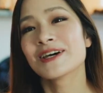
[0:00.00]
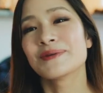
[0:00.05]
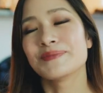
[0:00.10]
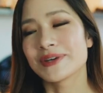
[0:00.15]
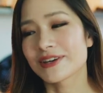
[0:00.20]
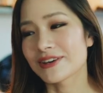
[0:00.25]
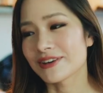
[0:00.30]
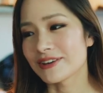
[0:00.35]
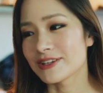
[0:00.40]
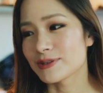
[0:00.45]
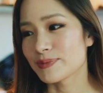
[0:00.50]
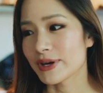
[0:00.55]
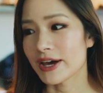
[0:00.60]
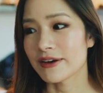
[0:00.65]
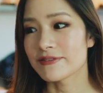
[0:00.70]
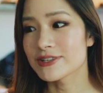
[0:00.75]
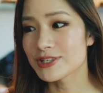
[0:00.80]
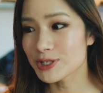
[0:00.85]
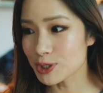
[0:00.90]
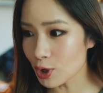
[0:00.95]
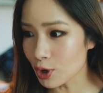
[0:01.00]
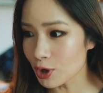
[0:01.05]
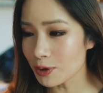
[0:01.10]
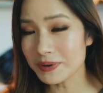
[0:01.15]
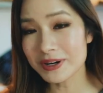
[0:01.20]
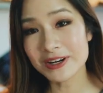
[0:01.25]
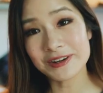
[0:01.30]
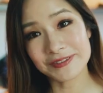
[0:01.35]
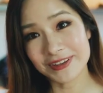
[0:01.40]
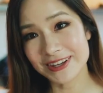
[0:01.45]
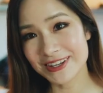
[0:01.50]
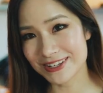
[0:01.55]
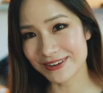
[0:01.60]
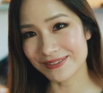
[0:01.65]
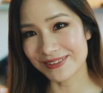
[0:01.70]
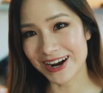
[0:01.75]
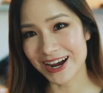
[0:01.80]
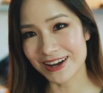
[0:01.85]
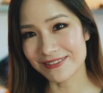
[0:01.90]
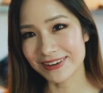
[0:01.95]
because we have so many things
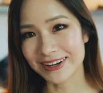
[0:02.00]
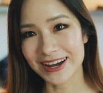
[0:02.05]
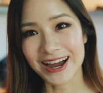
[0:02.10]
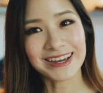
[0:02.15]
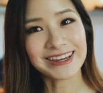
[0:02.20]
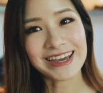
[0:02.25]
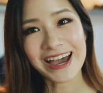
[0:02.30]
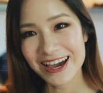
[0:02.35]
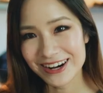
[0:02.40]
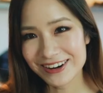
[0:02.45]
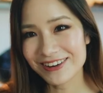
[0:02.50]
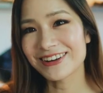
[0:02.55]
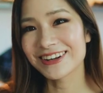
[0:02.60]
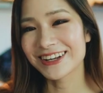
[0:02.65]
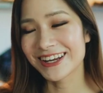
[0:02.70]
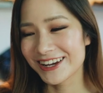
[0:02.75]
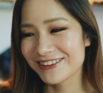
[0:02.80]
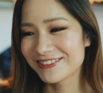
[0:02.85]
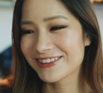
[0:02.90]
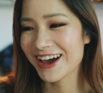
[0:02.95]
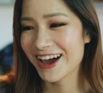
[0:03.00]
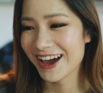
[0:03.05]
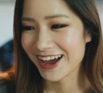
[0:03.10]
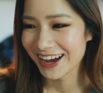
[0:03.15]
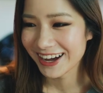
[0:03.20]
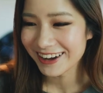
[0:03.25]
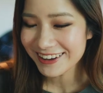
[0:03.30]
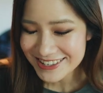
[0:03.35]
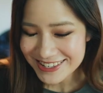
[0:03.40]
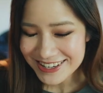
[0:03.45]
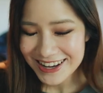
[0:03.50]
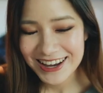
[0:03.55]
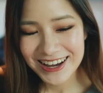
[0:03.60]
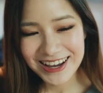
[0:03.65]
arriving, I cannot leave the house.